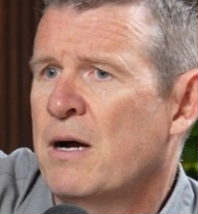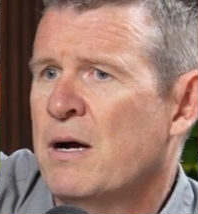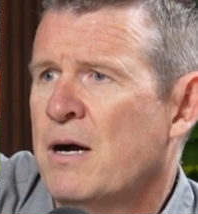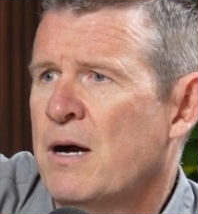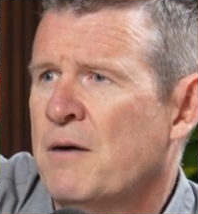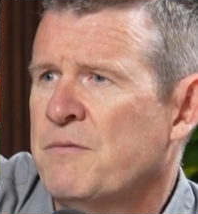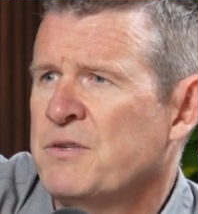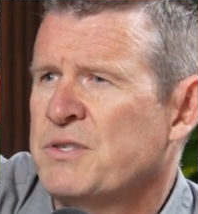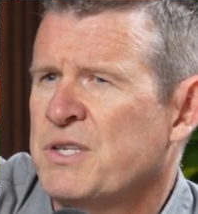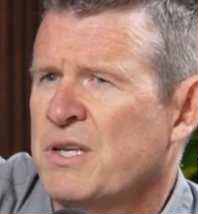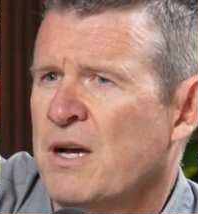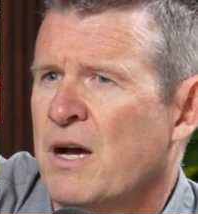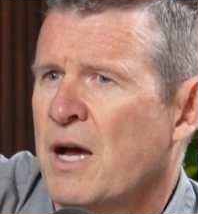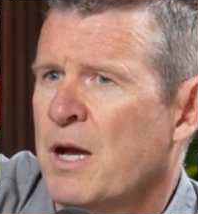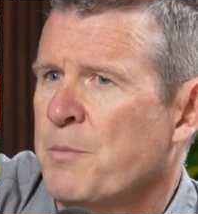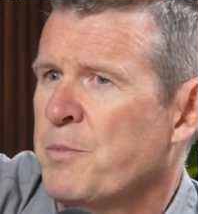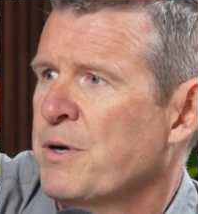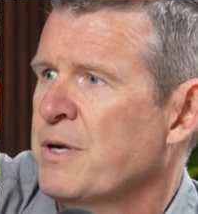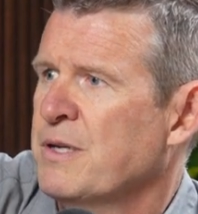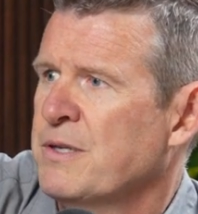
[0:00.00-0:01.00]
obviously
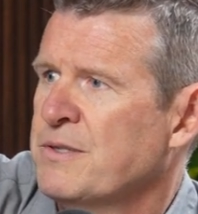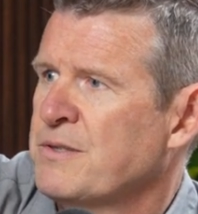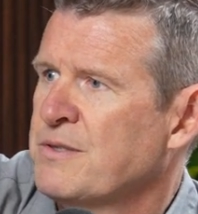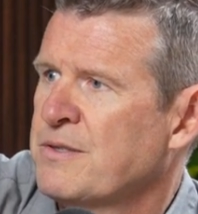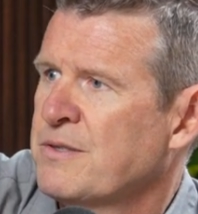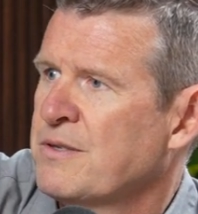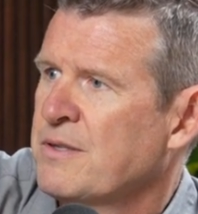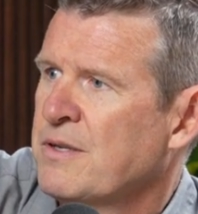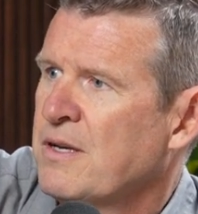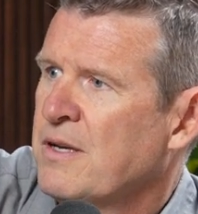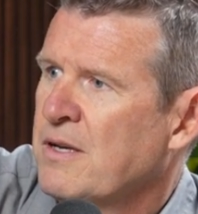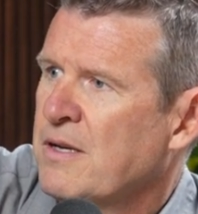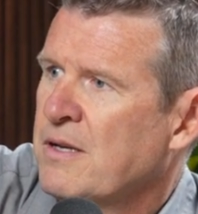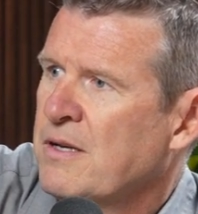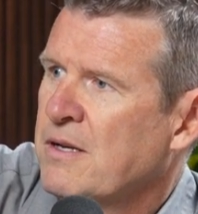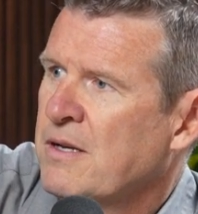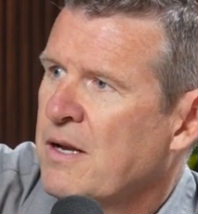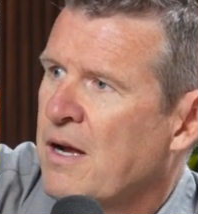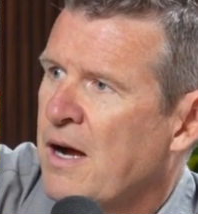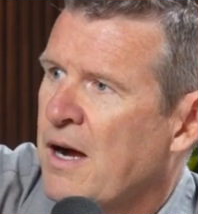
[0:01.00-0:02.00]
hybrid is,
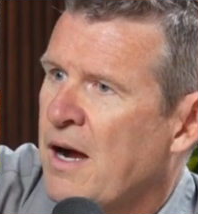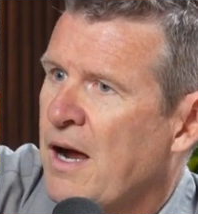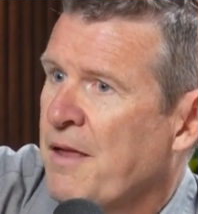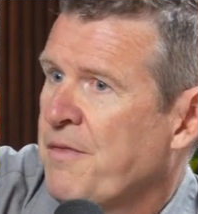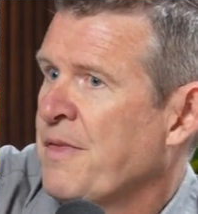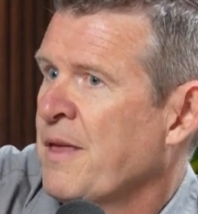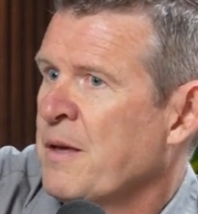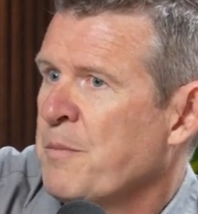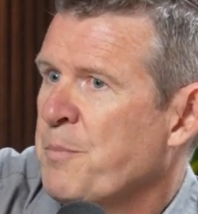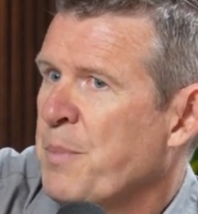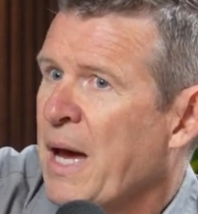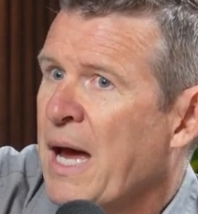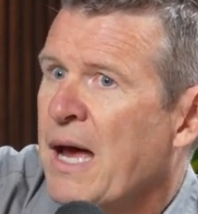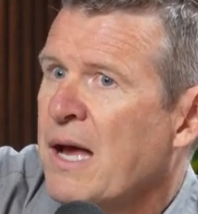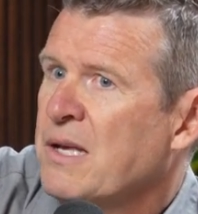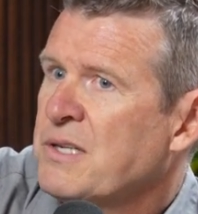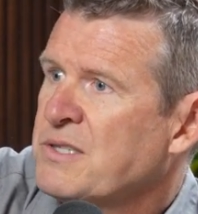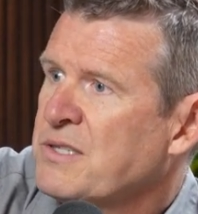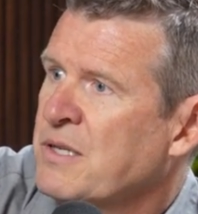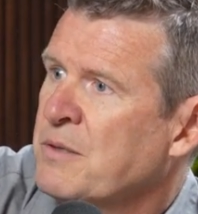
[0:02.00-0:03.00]
I think,
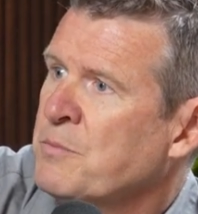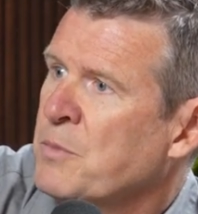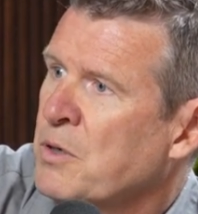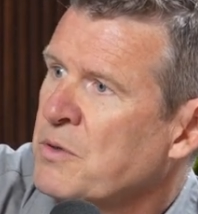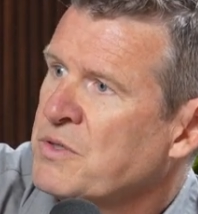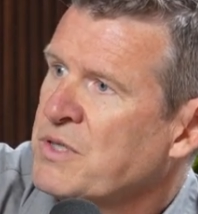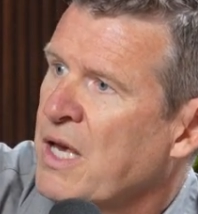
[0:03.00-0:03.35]
best in most